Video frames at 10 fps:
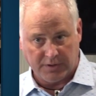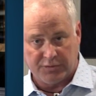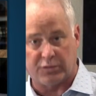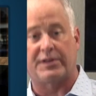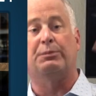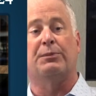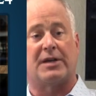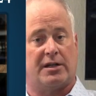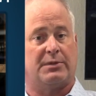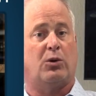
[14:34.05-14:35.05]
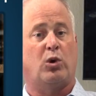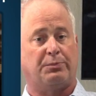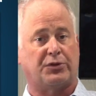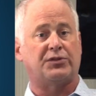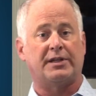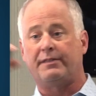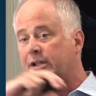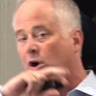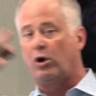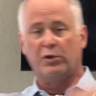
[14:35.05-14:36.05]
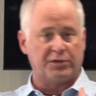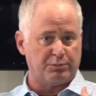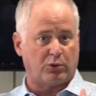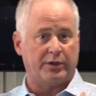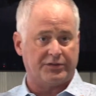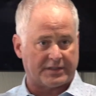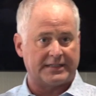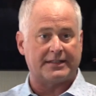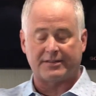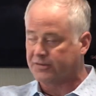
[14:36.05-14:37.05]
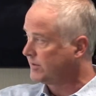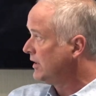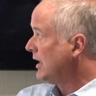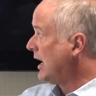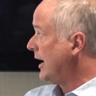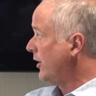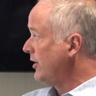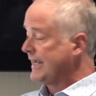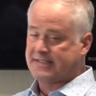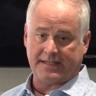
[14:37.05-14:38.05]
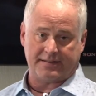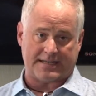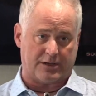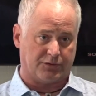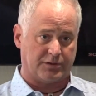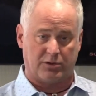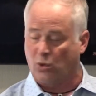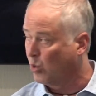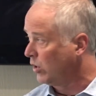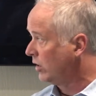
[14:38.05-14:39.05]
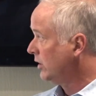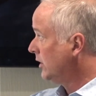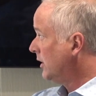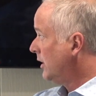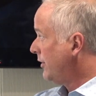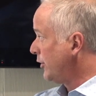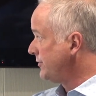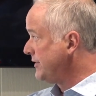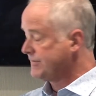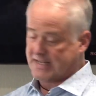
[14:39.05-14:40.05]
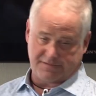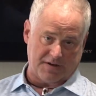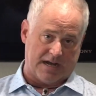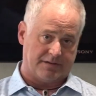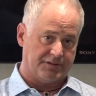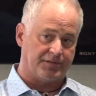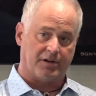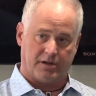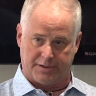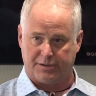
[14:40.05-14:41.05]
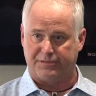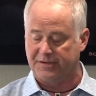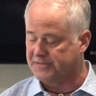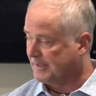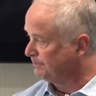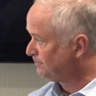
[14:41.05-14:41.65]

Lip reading: so if they bump that up by 1%, then all those employees can get this higher $19,000 or $15,500 if they're under 50.